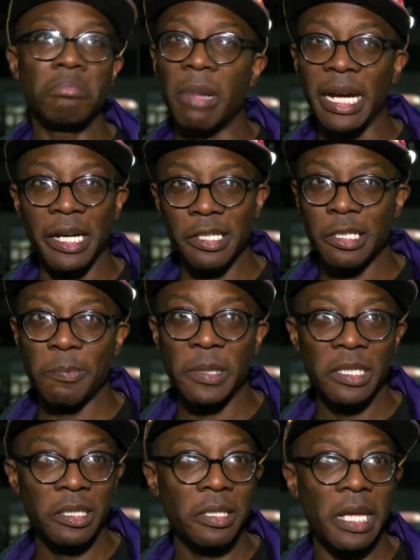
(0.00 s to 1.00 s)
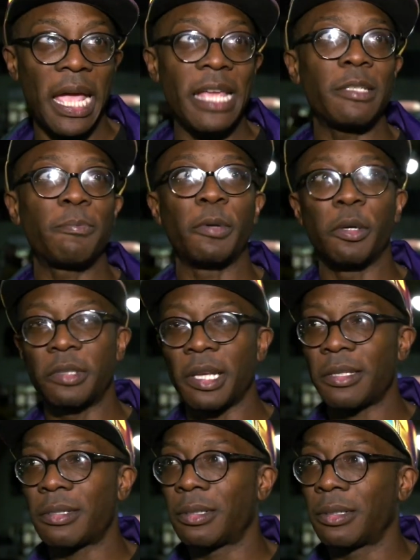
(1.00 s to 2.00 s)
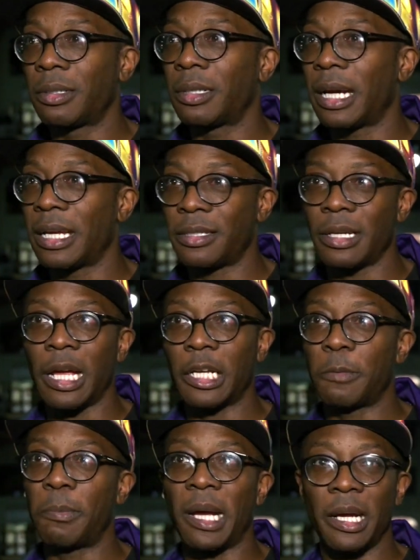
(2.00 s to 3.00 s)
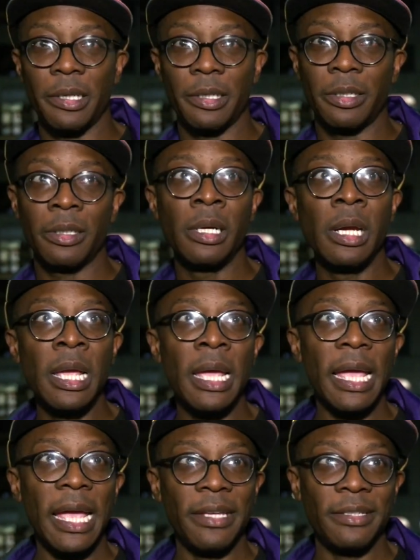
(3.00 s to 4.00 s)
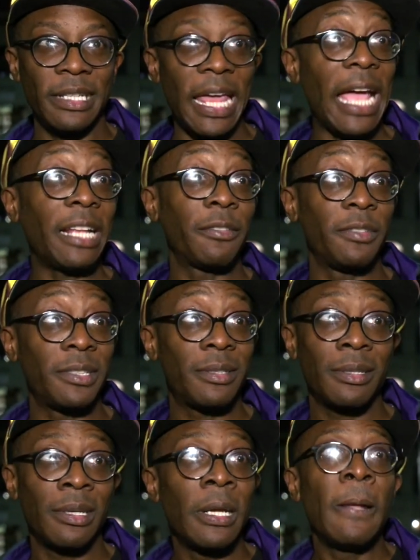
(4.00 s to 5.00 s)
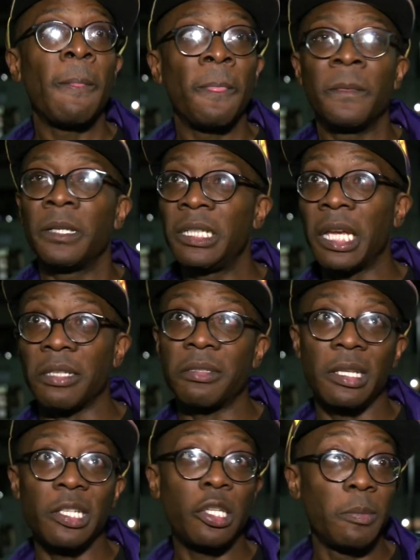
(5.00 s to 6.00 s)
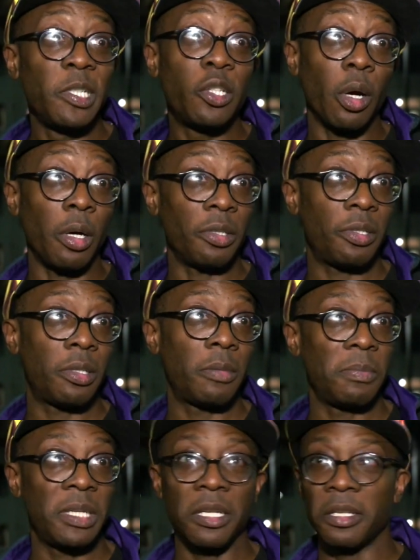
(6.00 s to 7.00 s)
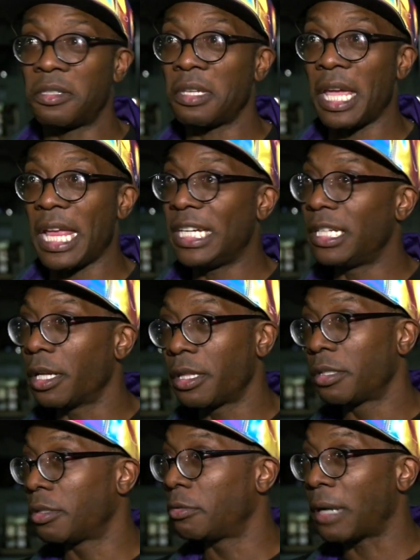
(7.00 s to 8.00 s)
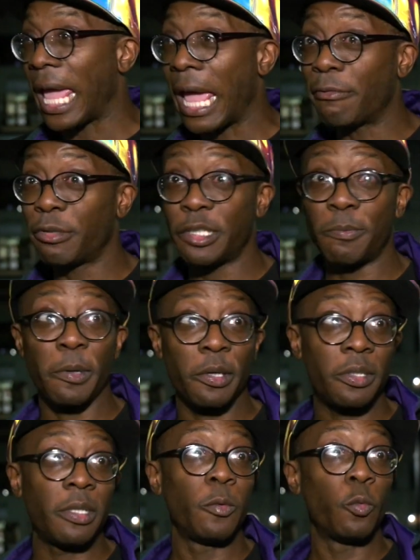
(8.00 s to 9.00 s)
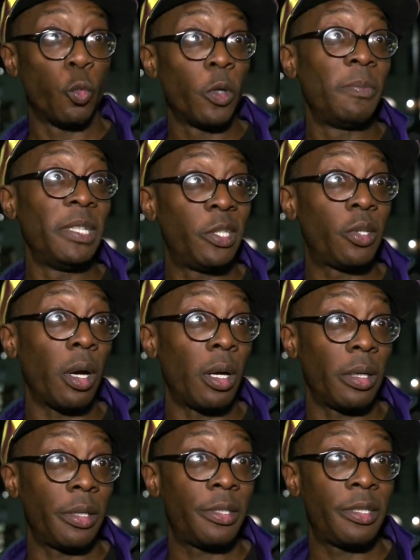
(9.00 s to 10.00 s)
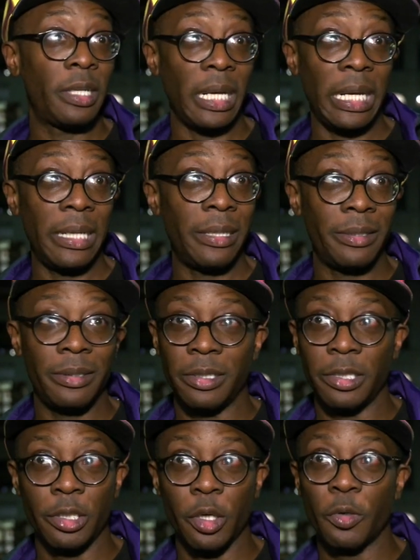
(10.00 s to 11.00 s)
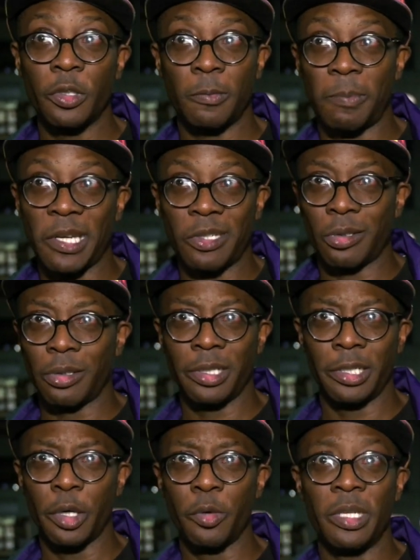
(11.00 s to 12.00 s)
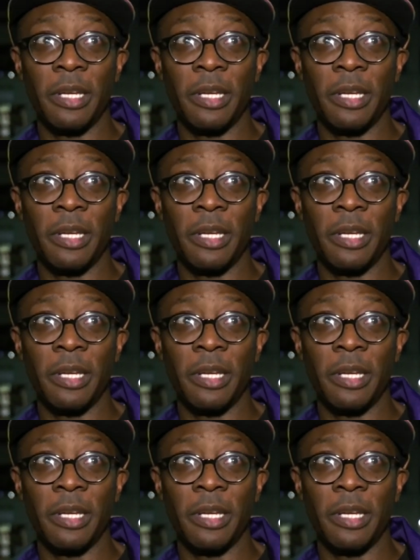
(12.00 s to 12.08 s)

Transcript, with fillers: My honest opinion, as a protester, as an occupier, as an activist, Yes, they should be charged because any other average person would be charged, and you're no special, you're no